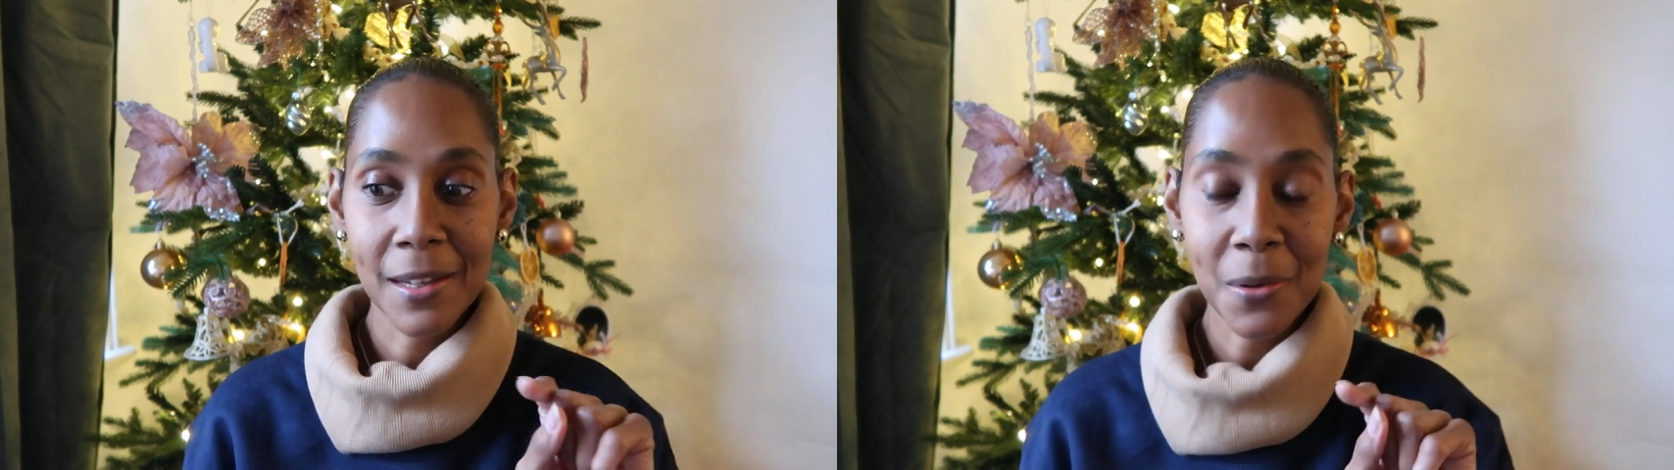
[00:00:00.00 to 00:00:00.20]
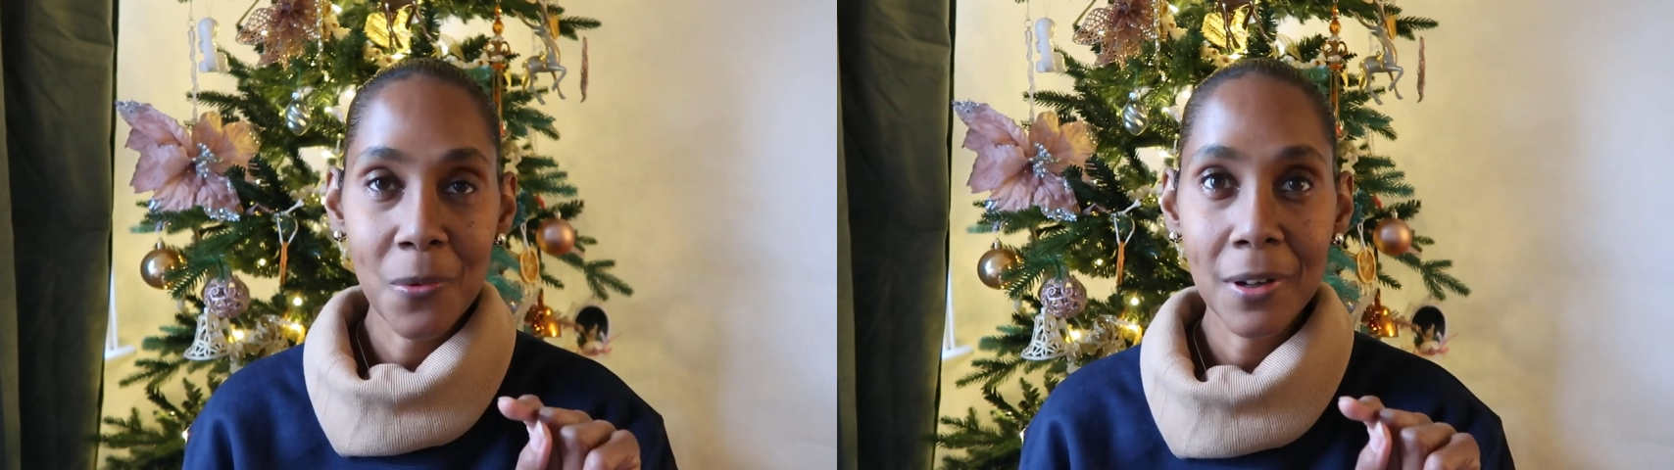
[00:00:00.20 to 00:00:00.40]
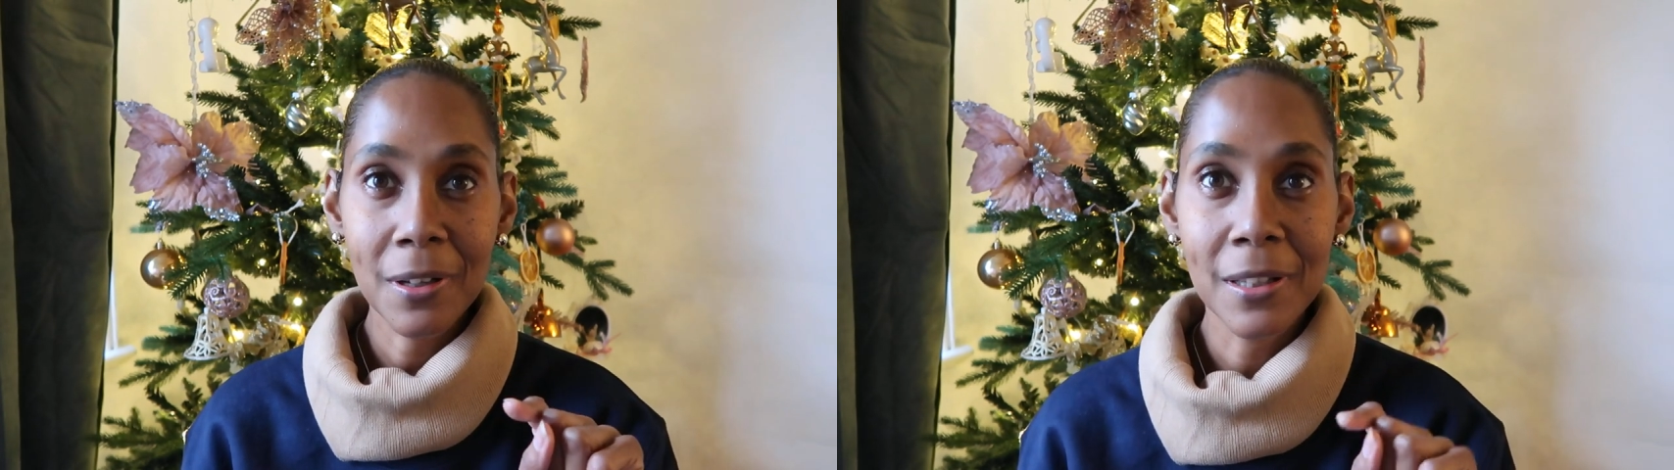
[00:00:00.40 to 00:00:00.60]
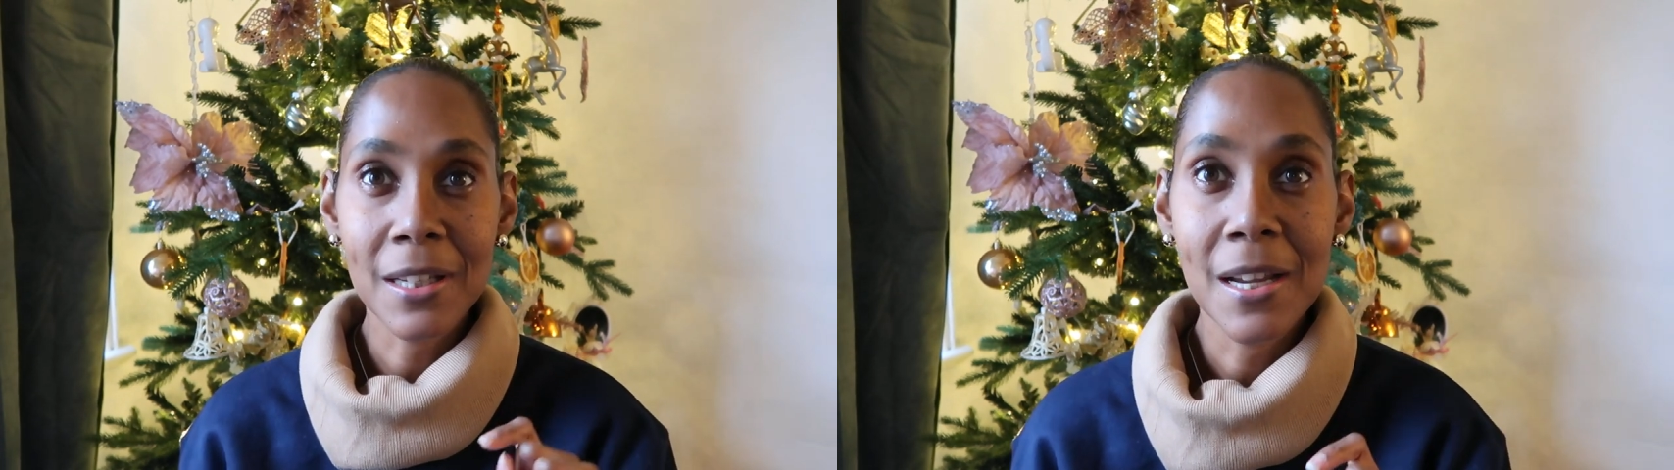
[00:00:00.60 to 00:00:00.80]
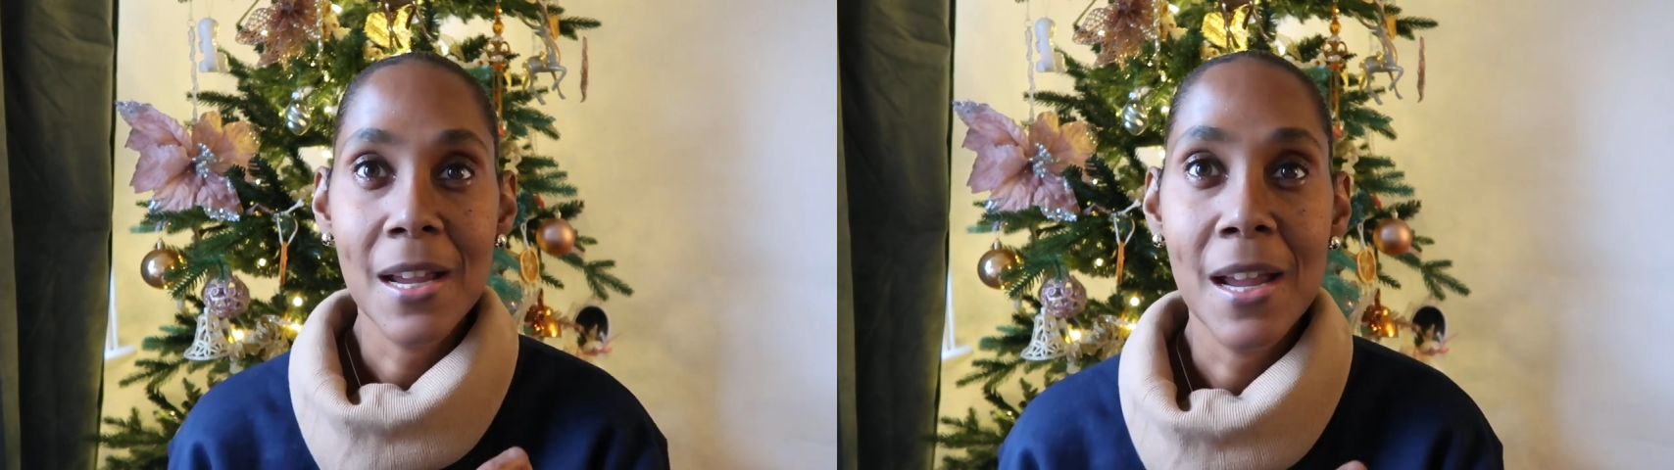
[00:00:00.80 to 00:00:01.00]
day
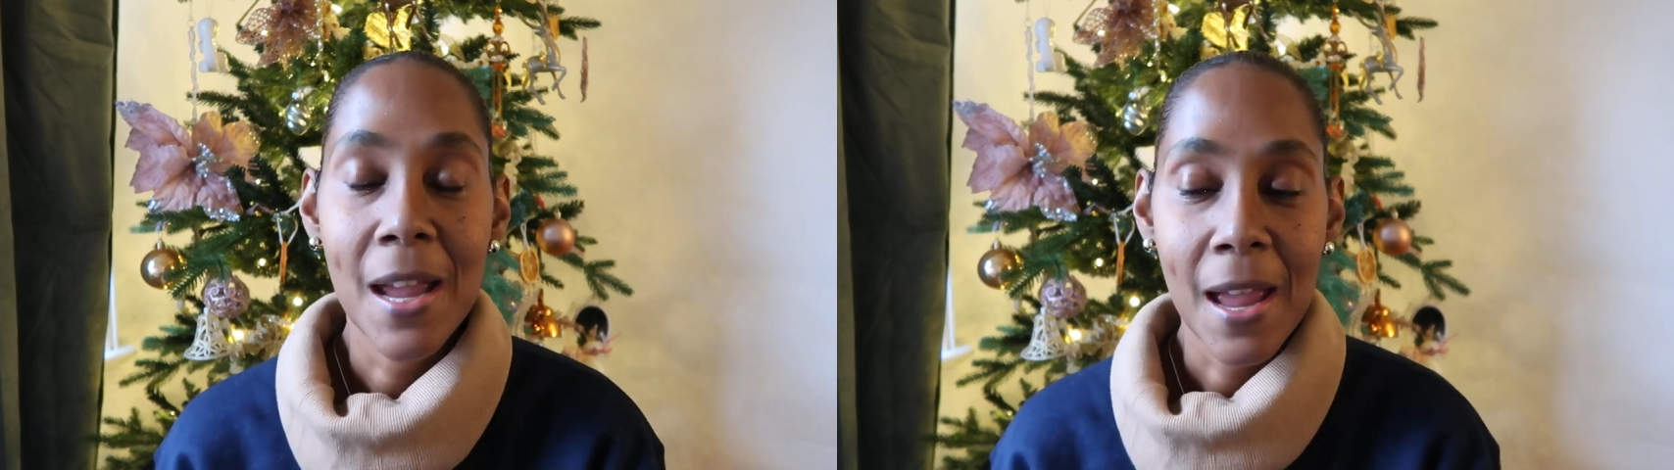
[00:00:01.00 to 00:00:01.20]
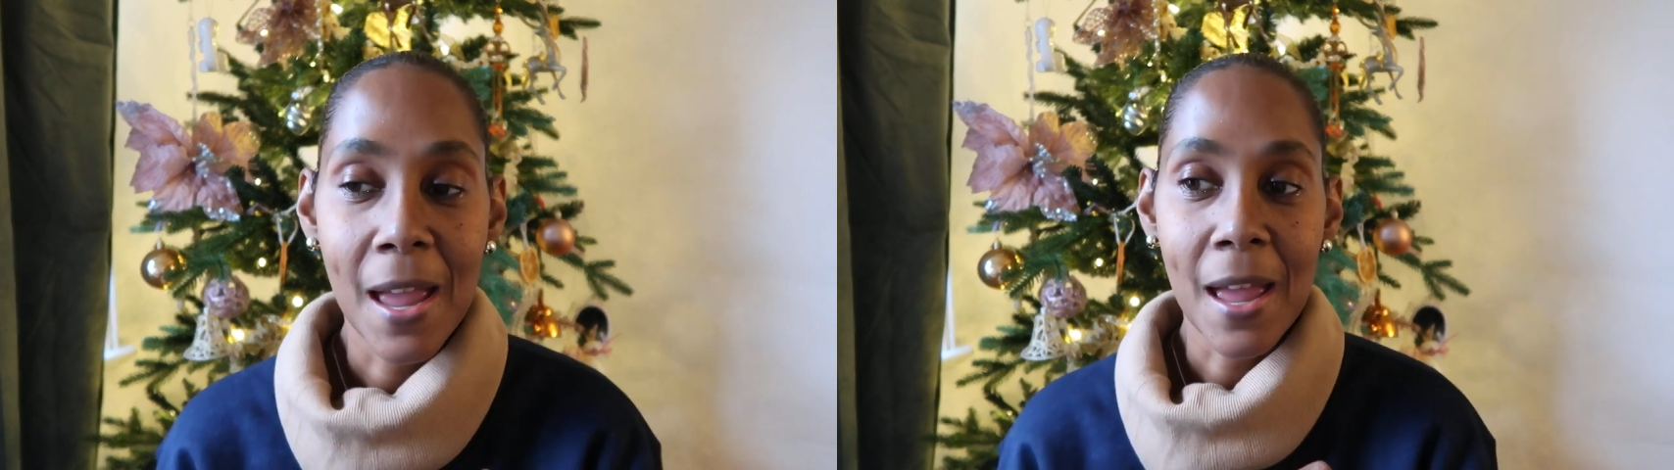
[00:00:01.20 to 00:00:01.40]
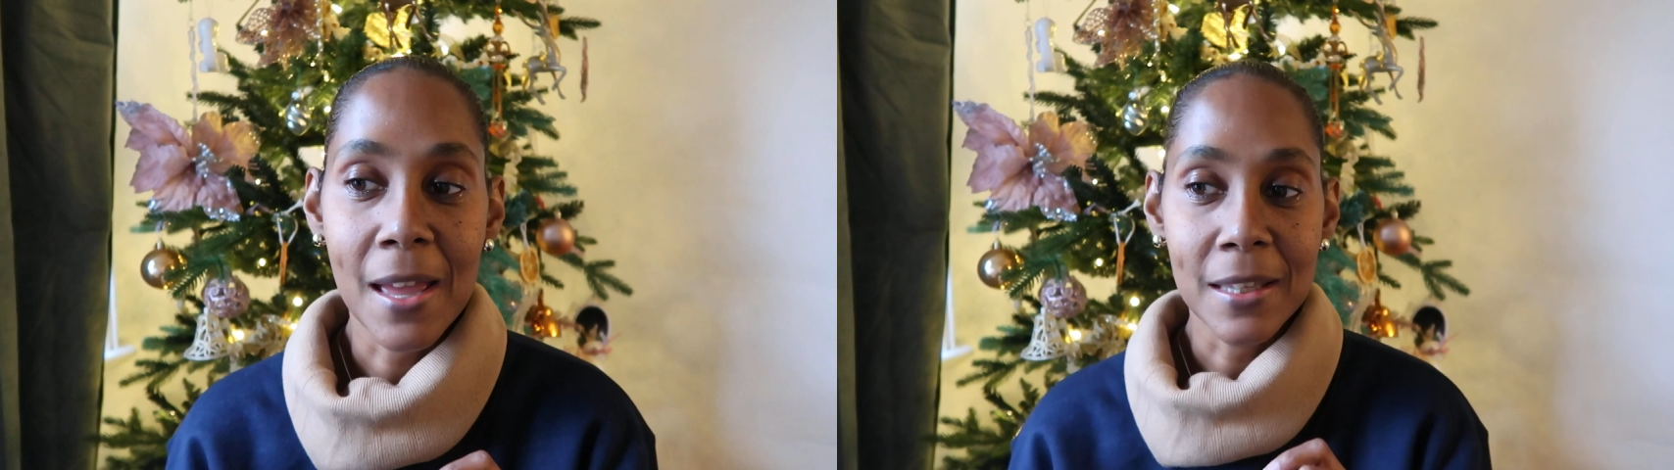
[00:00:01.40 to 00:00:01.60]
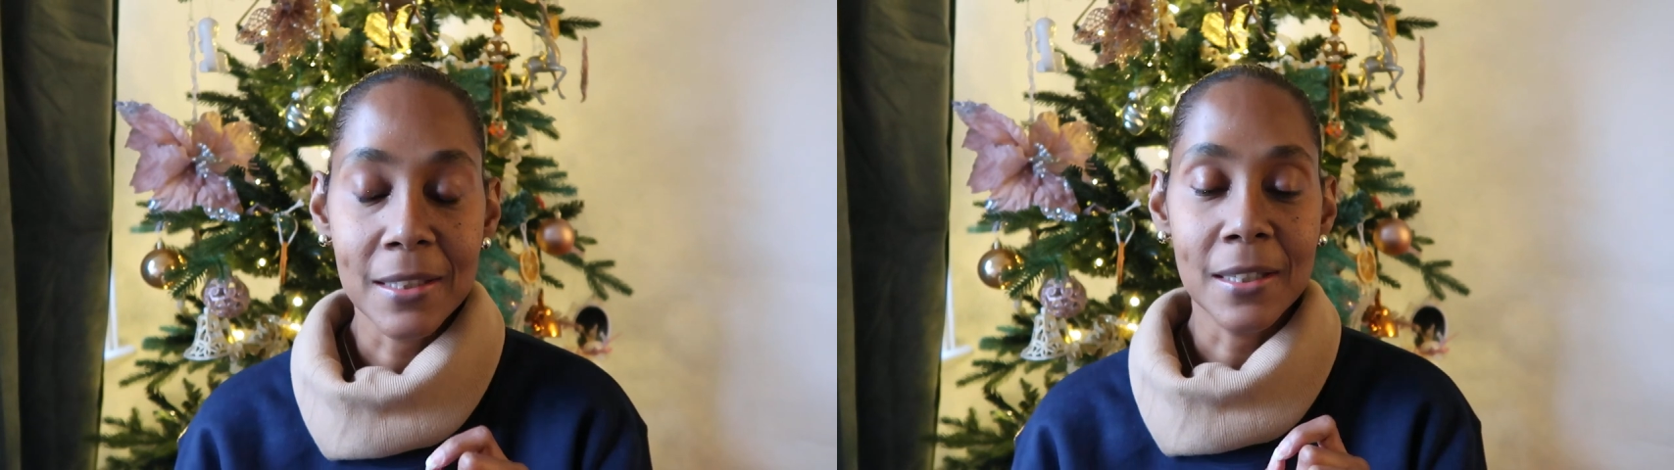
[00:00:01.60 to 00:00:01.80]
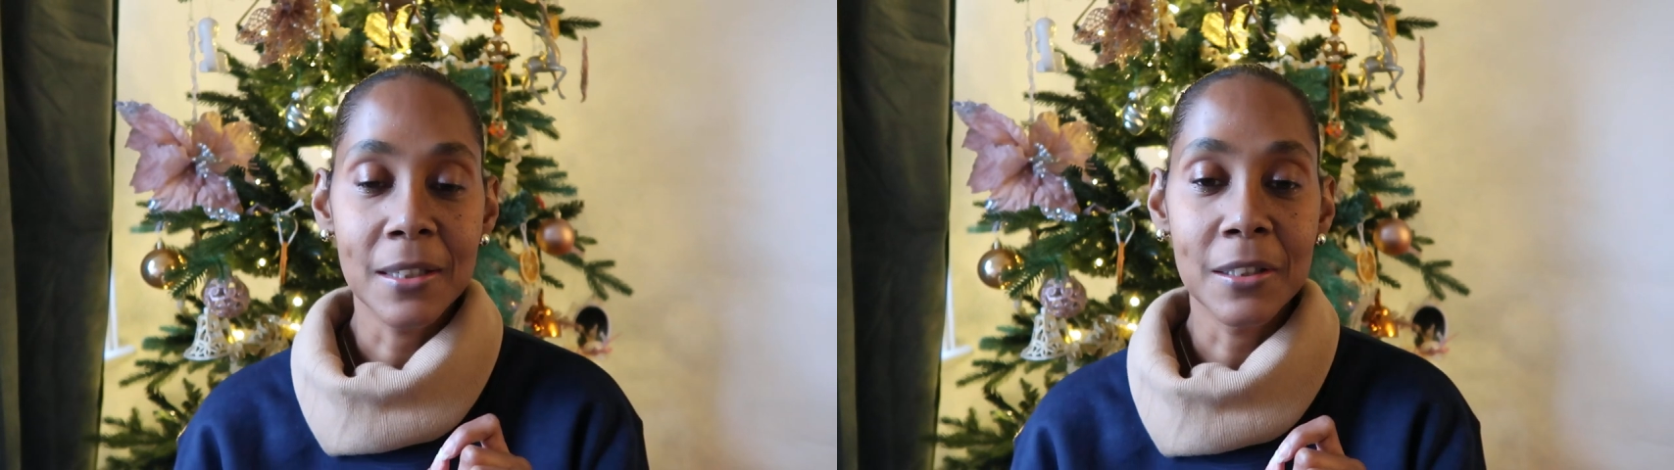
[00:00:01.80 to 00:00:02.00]
one
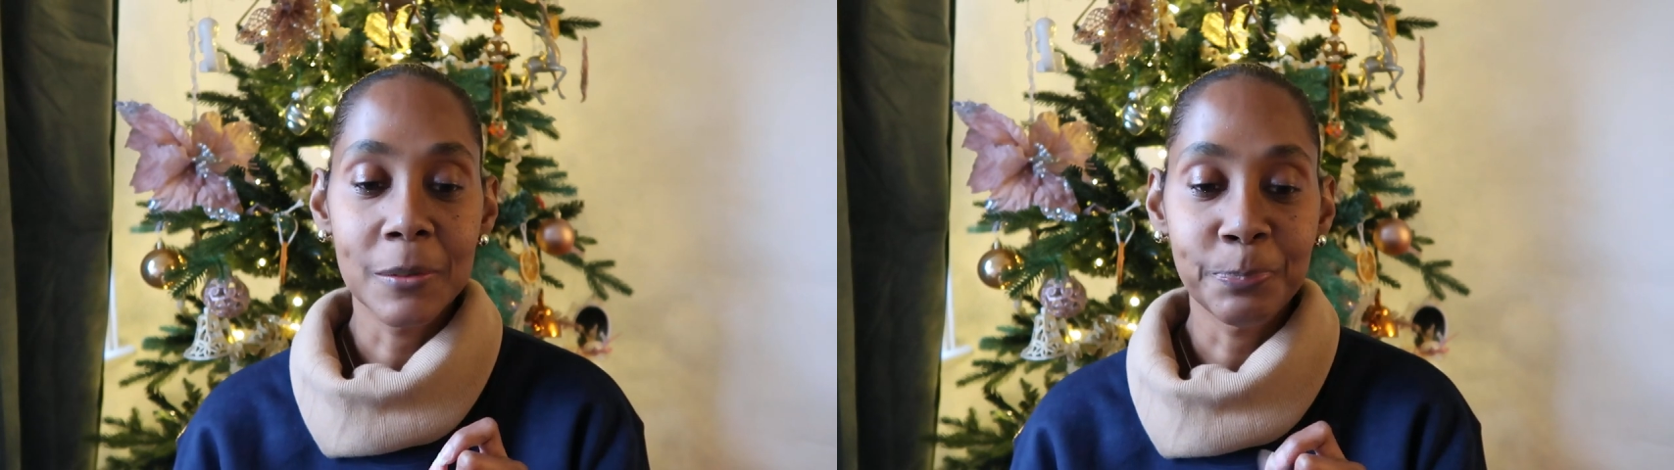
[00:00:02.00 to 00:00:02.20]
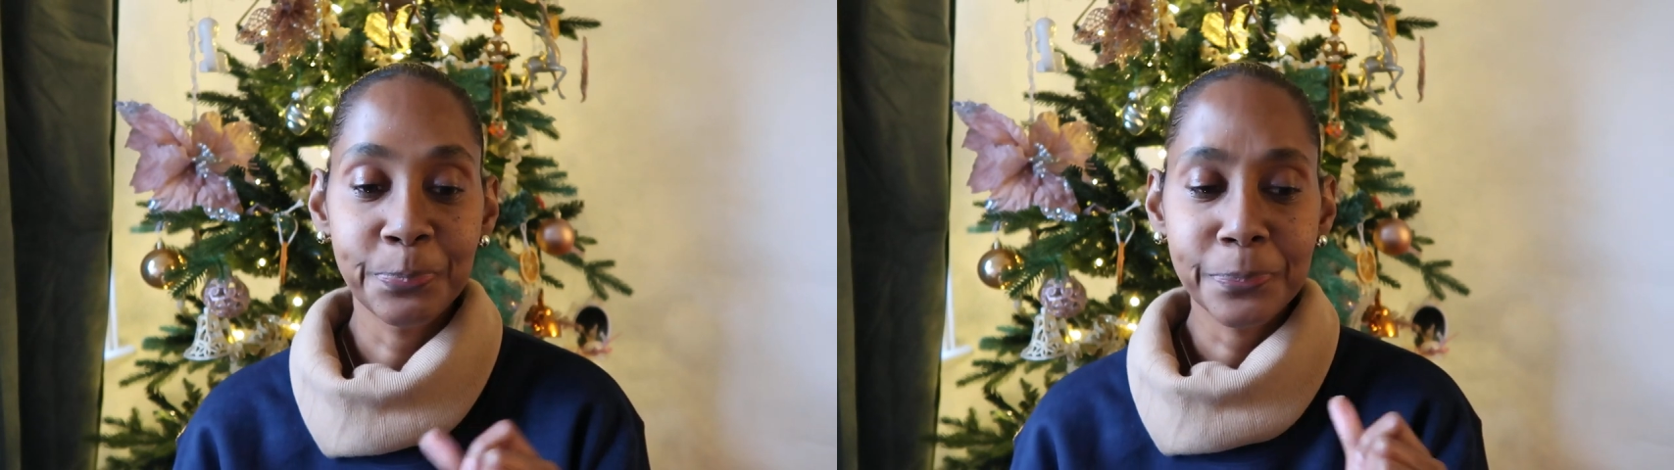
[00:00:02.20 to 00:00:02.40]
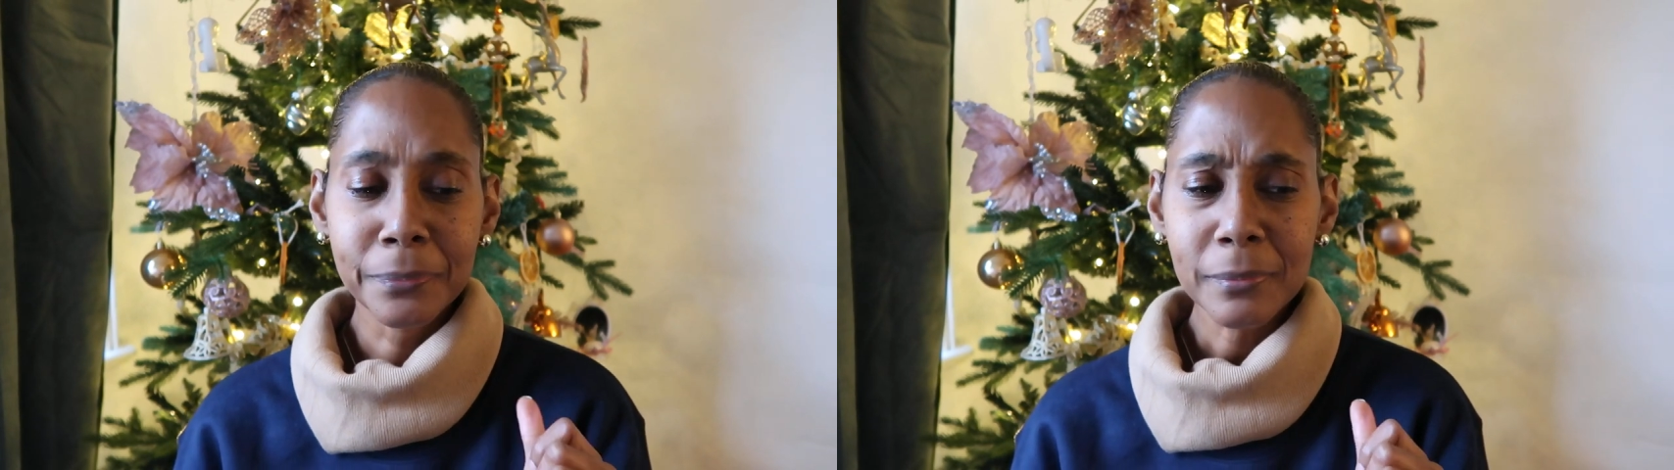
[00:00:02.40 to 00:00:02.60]
and um,